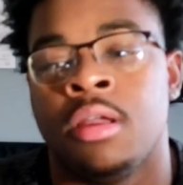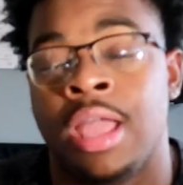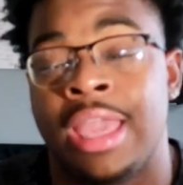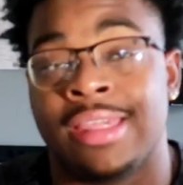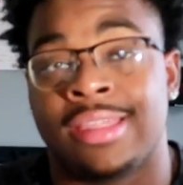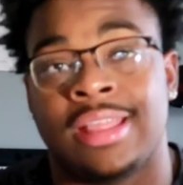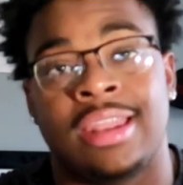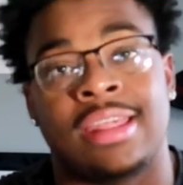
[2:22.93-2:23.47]

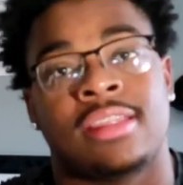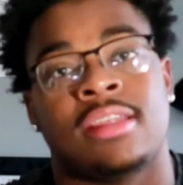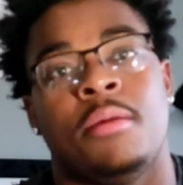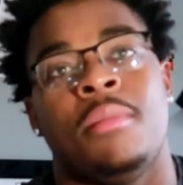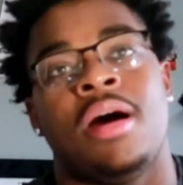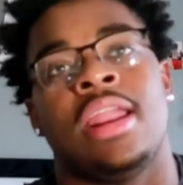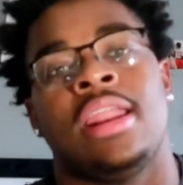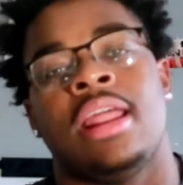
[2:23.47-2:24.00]
Instead of
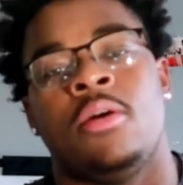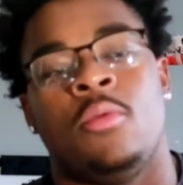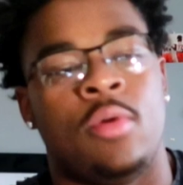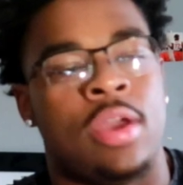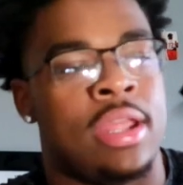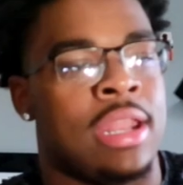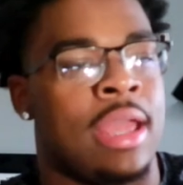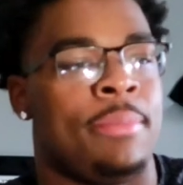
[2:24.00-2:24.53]
somebody that
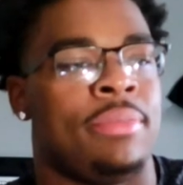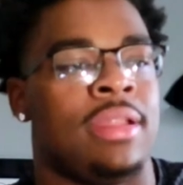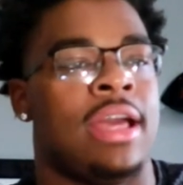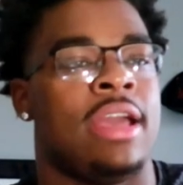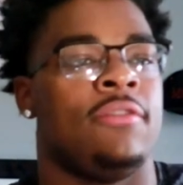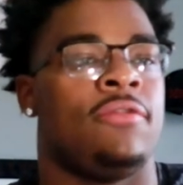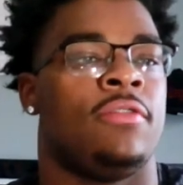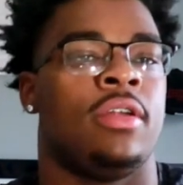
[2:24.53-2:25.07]
went, they
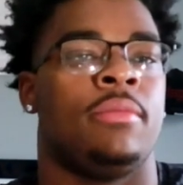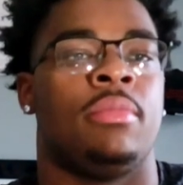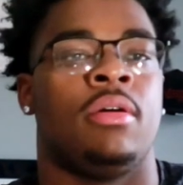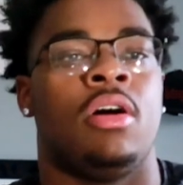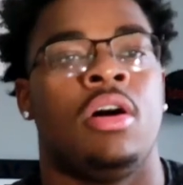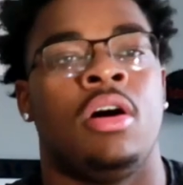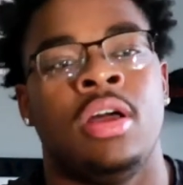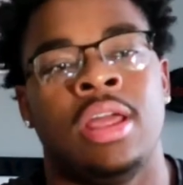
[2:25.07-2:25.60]
played
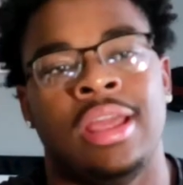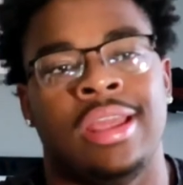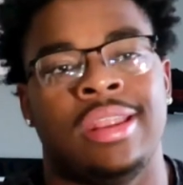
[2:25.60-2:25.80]
football.